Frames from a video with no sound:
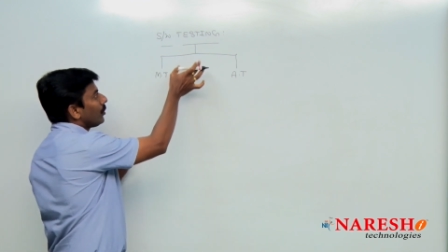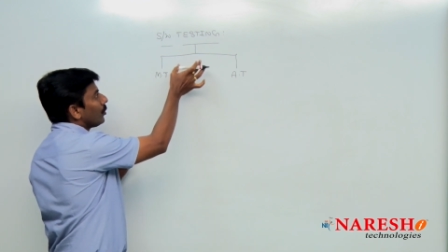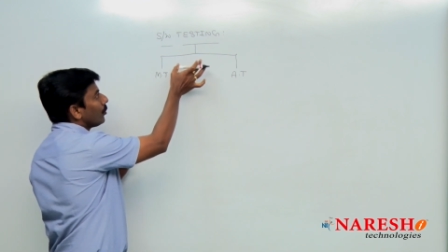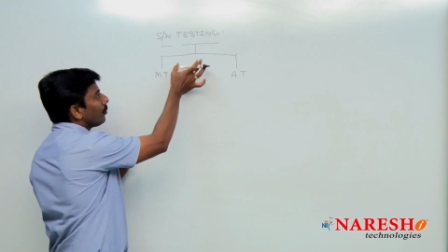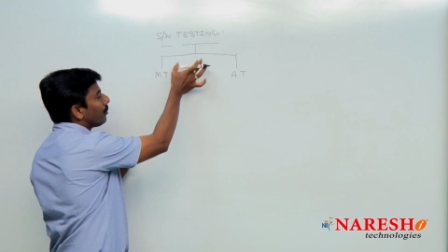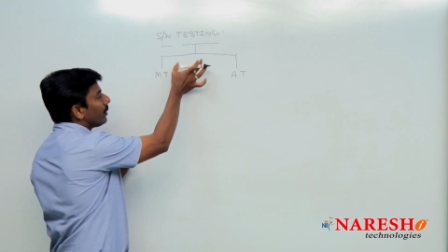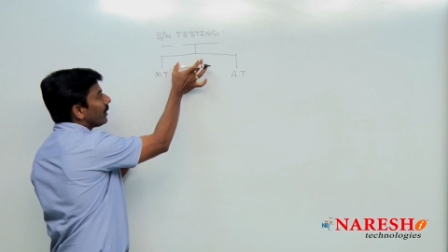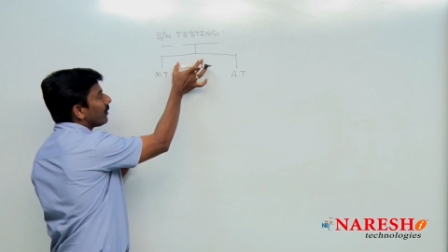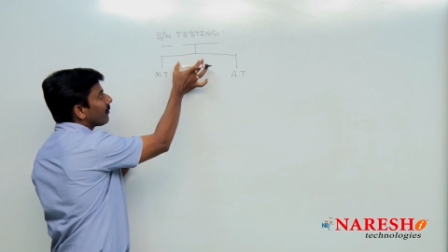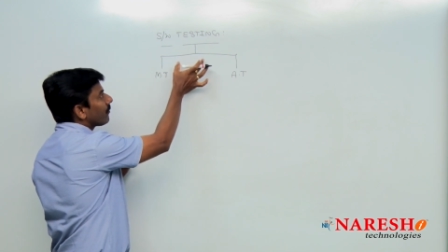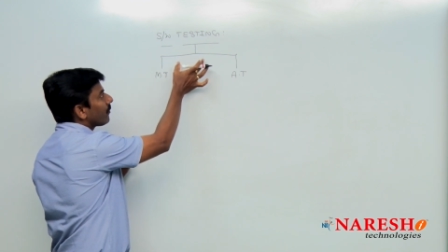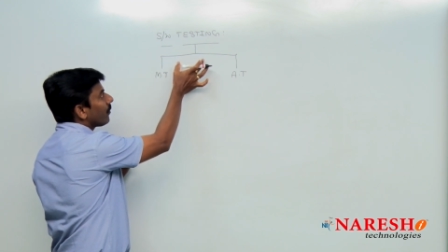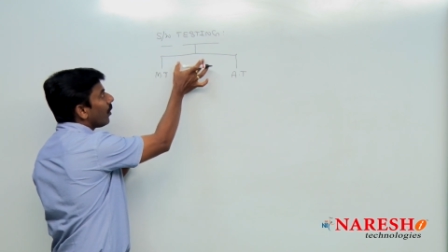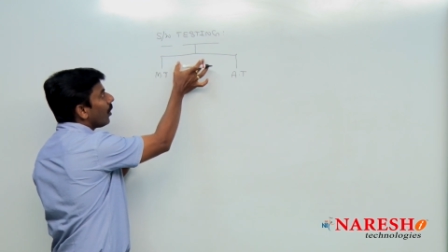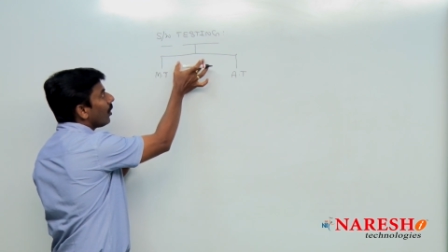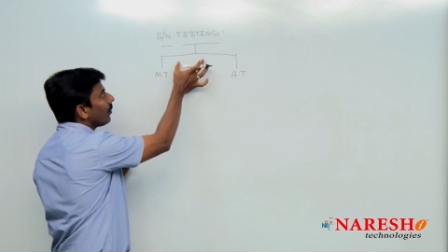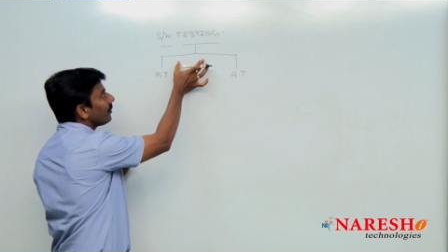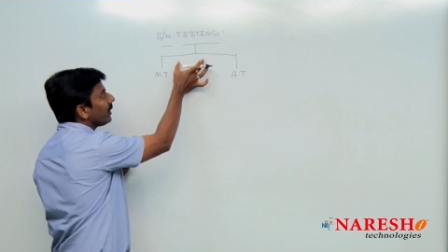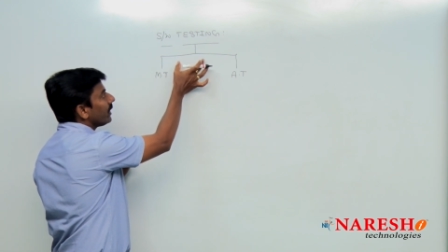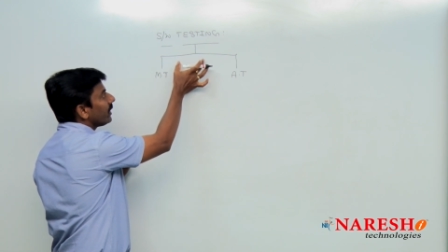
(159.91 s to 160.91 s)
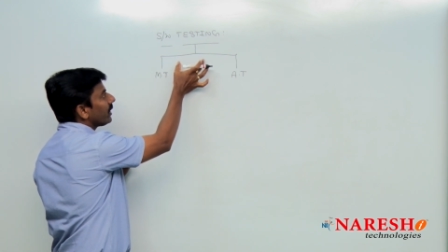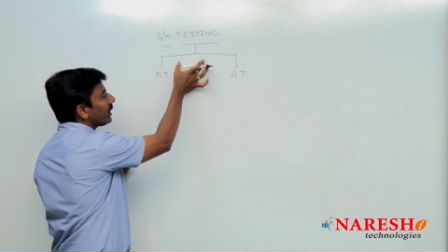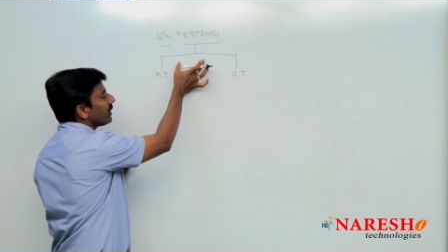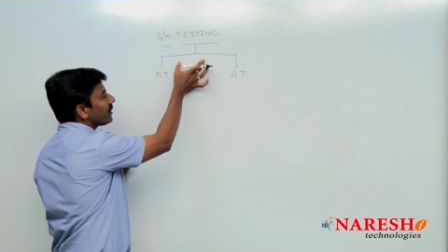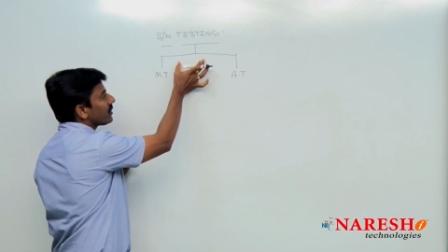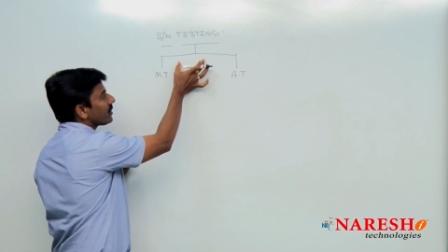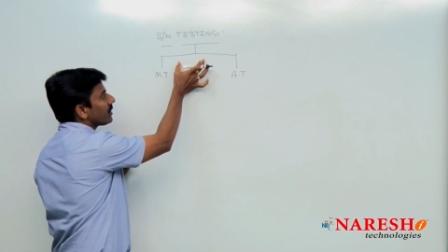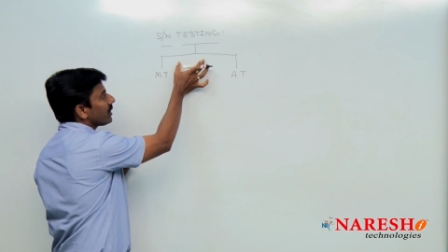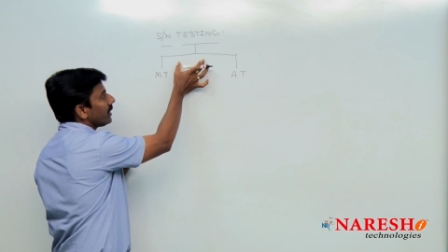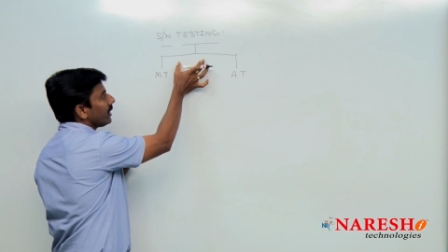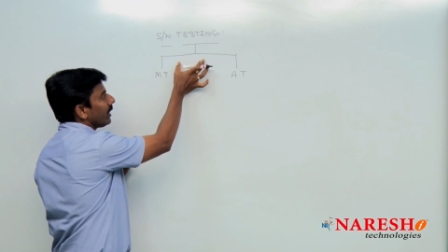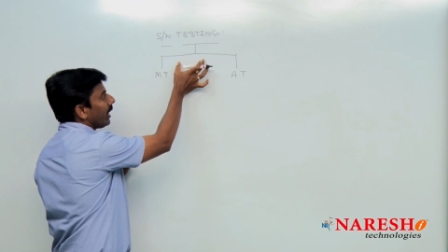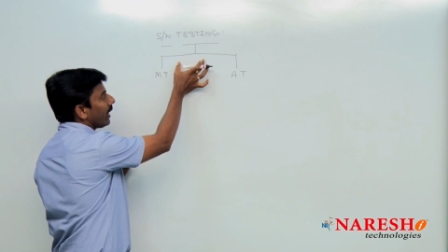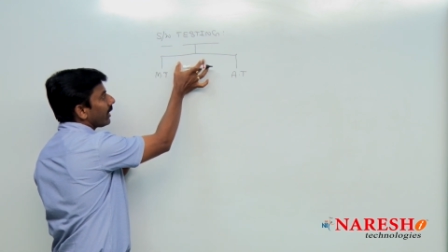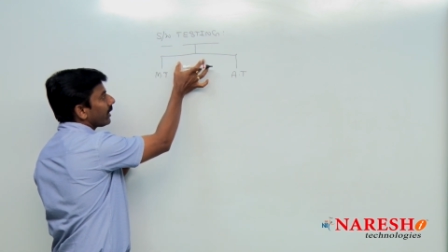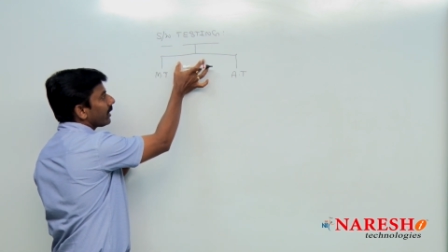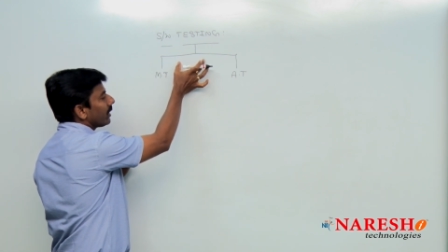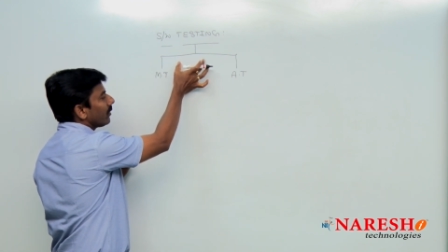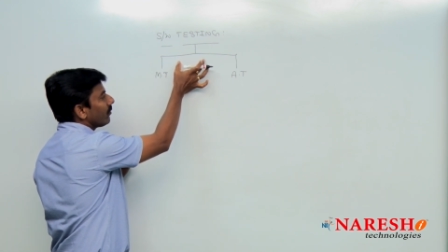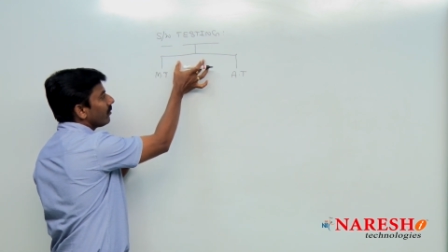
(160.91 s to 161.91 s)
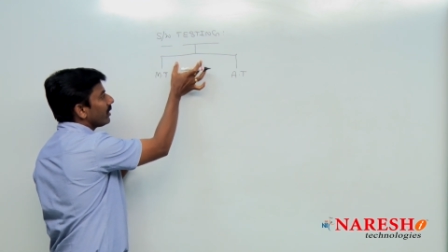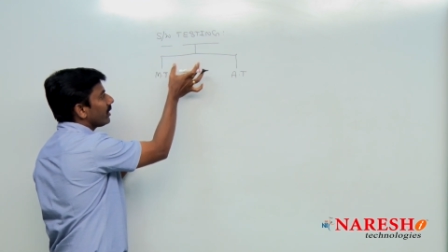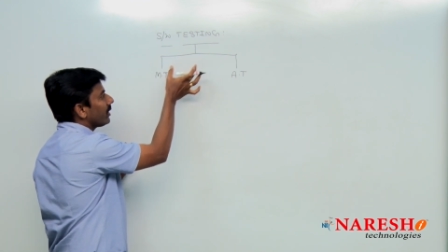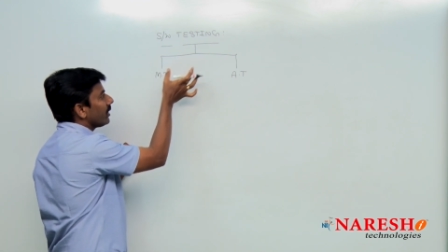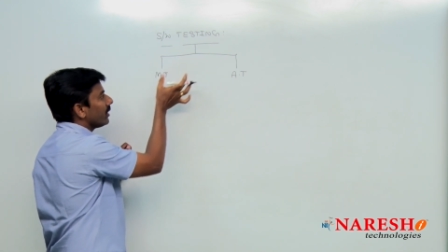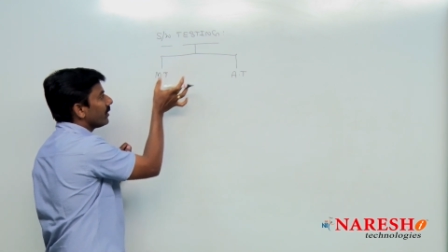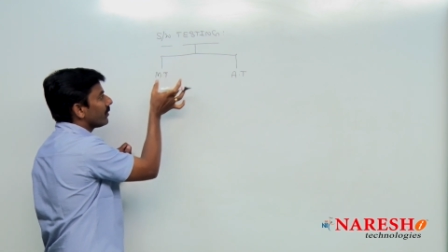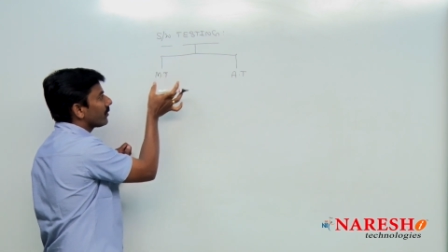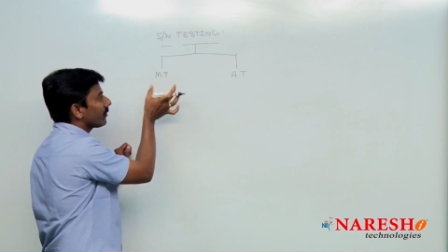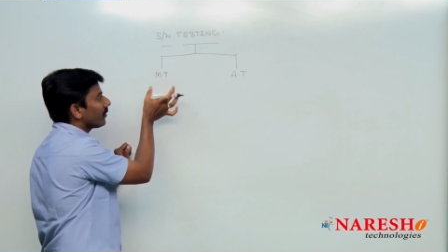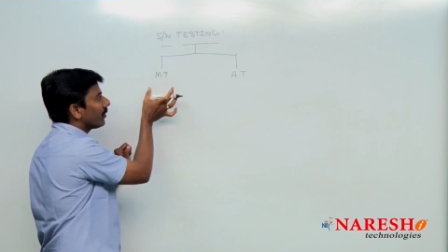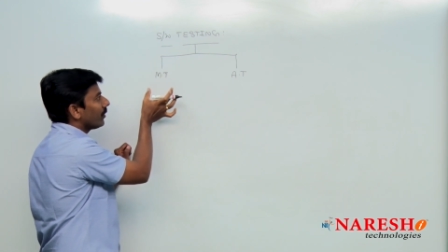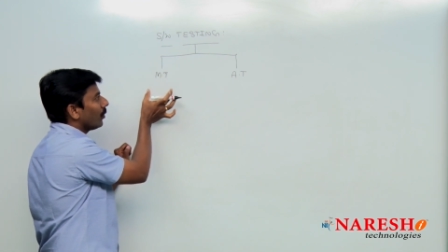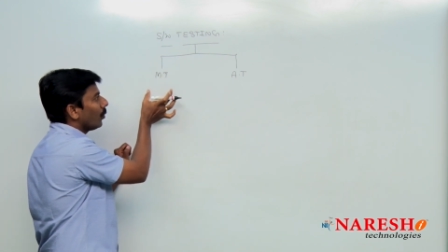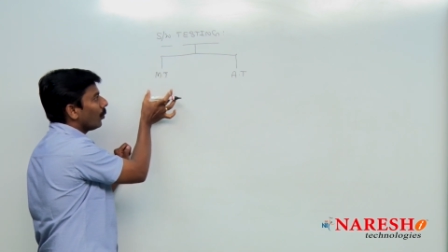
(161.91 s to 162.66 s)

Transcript: To perform the testing activities,